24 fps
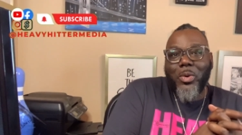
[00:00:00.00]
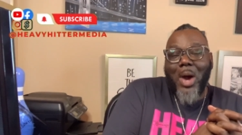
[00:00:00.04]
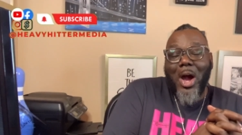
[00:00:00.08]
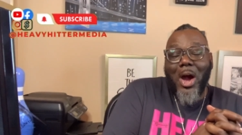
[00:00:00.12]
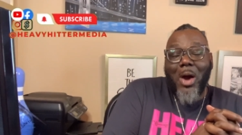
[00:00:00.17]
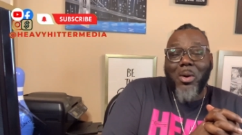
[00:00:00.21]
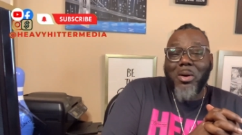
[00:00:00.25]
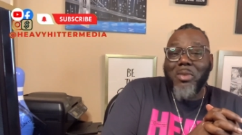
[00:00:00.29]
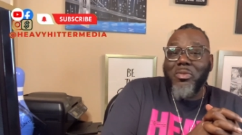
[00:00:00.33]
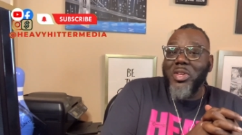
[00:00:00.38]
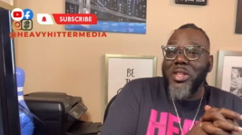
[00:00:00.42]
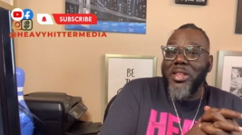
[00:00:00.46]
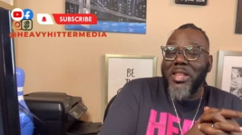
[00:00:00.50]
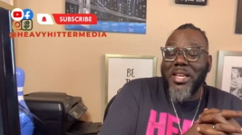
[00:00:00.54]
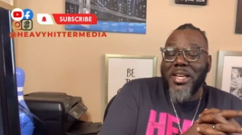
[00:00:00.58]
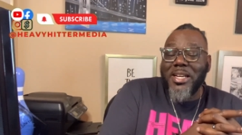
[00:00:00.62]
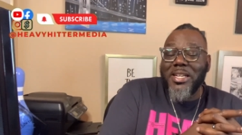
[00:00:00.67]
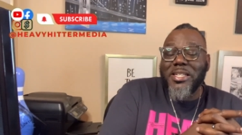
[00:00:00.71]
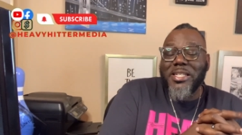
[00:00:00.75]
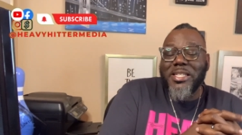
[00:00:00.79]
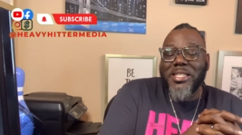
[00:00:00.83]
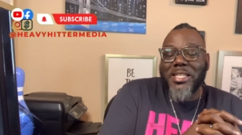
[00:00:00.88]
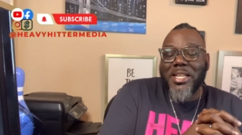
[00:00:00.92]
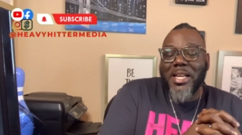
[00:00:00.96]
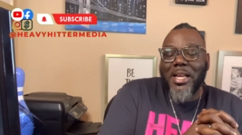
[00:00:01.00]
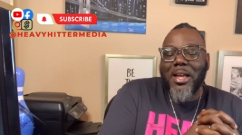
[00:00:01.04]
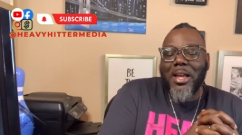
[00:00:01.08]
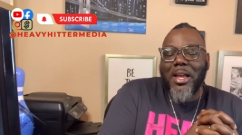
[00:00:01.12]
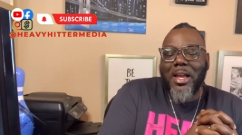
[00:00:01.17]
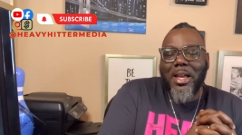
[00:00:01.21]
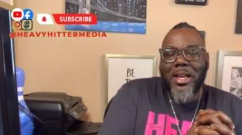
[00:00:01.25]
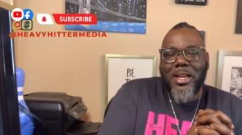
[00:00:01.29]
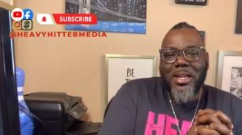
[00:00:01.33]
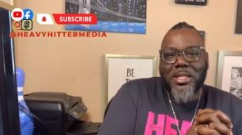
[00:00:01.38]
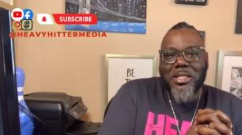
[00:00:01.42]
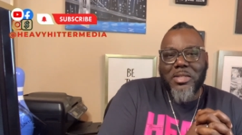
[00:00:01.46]
However, this
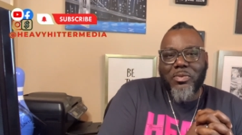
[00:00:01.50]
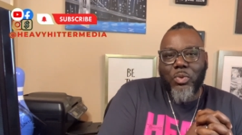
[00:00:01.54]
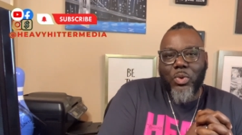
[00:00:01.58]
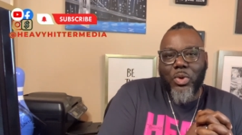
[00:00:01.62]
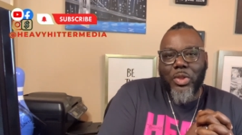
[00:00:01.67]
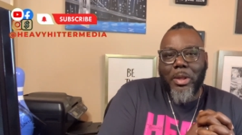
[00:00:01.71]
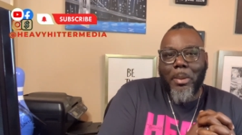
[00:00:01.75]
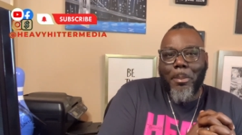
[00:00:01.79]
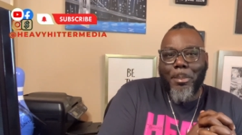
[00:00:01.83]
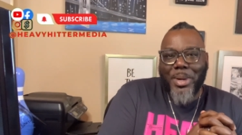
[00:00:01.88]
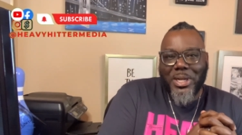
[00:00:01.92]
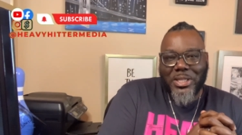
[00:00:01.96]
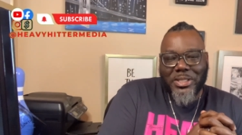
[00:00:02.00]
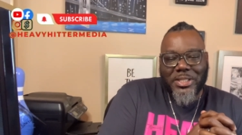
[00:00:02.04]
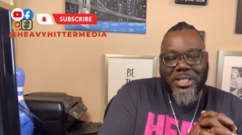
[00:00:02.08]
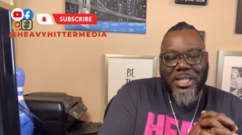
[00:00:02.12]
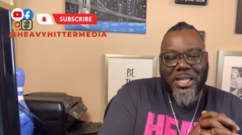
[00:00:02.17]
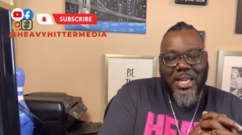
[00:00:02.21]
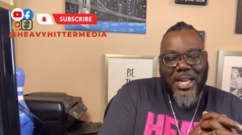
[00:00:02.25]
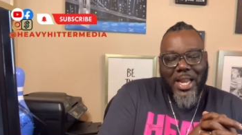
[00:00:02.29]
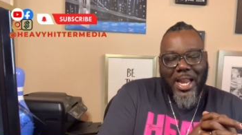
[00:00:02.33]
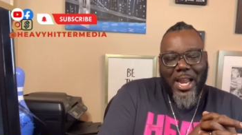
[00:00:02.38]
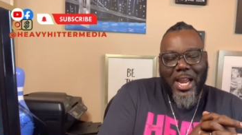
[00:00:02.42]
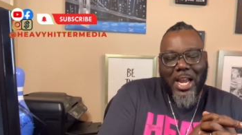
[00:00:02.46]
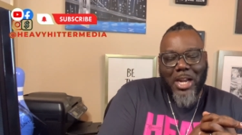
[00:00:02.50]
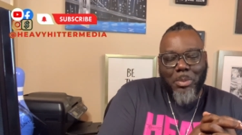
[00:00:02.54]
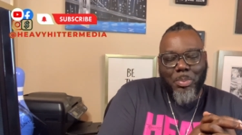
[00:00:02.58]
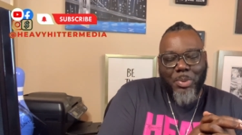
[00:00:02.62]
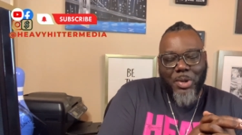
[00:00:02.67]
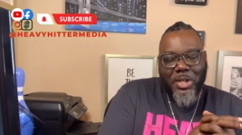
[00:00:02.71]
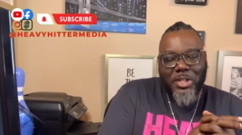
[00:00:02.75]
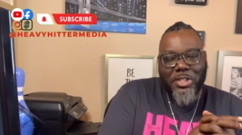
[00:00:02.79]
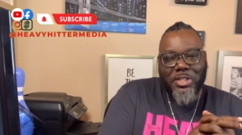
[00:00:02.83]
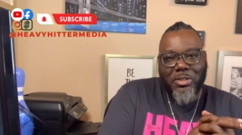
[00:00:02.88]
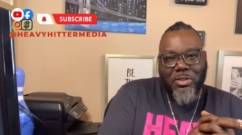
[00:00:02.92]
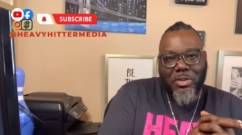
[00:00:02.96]
is for the Busted Can
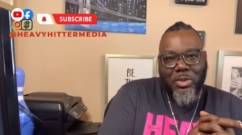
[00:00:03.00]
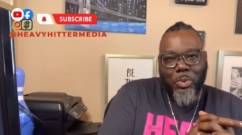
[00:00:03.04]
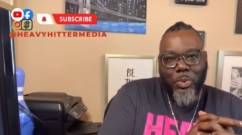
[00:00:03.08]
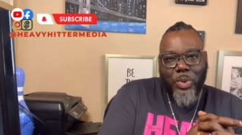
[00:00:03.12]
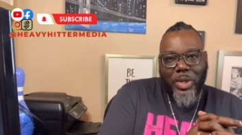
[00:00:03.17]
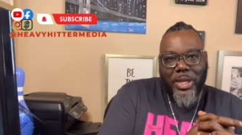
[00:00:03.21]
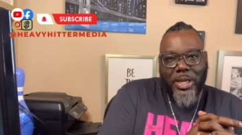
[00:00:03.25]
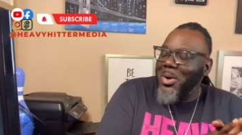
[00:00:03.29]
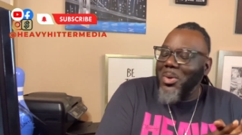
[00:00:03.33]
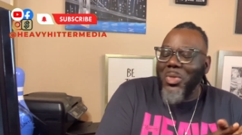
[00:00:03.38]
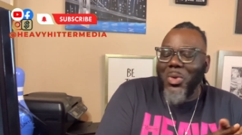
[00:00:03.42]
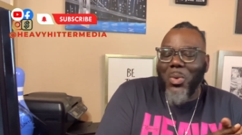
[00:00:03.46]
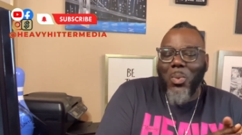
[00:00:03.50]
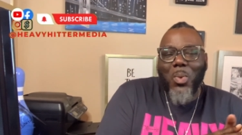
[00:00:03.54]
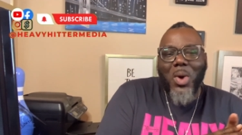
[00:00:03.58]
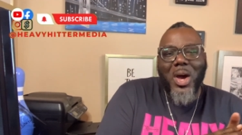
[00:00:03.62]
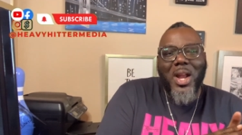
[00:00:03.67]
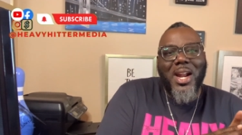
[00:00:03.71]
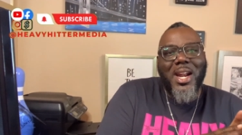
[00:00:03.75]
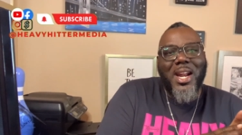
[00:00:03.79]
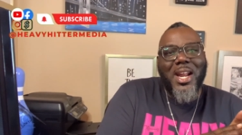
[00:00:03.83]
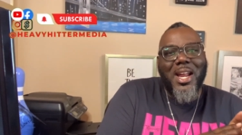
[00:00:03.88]
Peach of the Week, the one and